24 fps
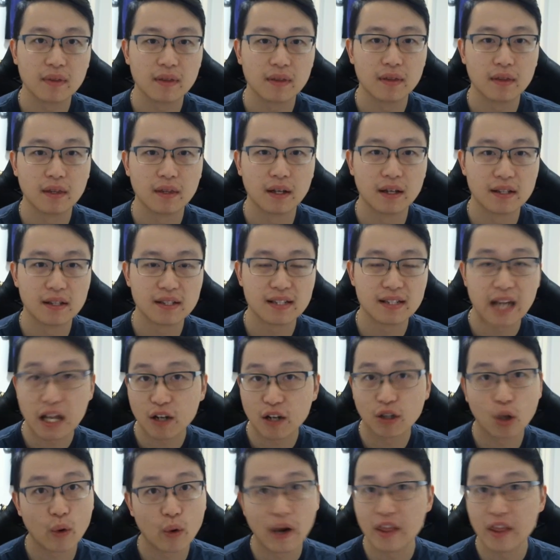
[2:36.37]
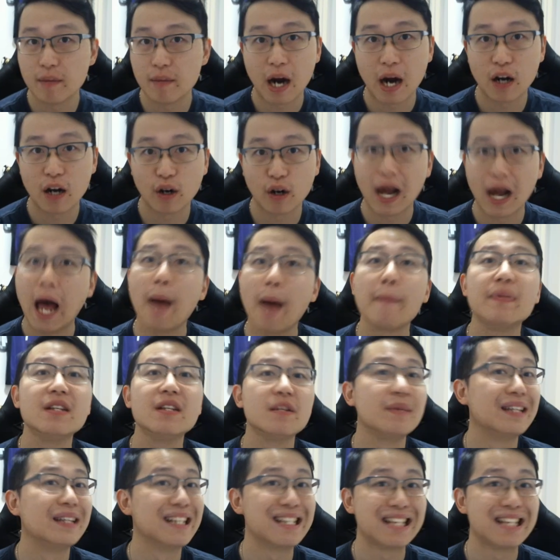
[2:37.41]
the seller lawyer and the buyer lawyer happen to
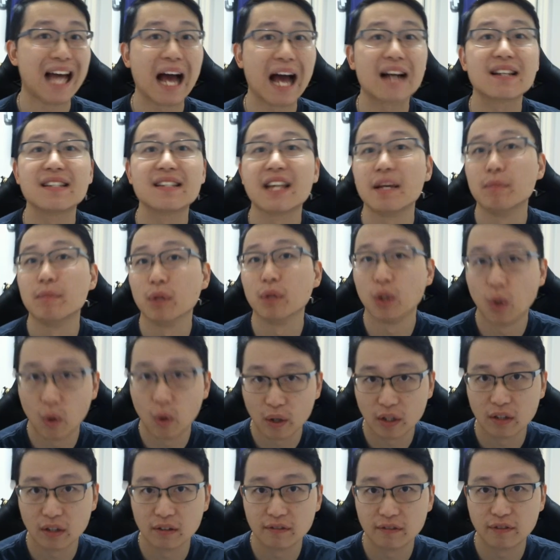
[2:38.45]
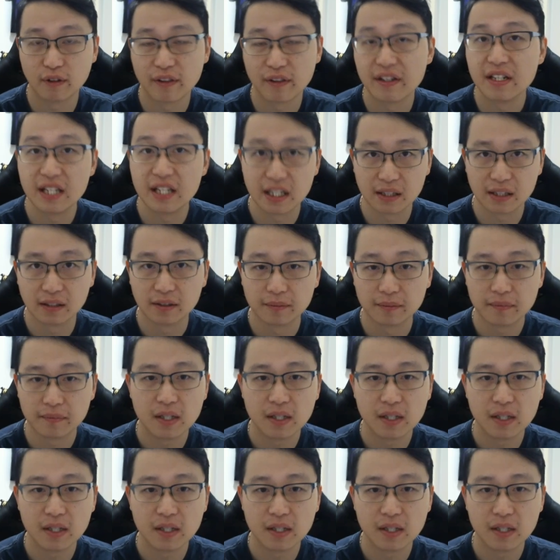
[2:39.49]
be the exact same lawyer for the deal.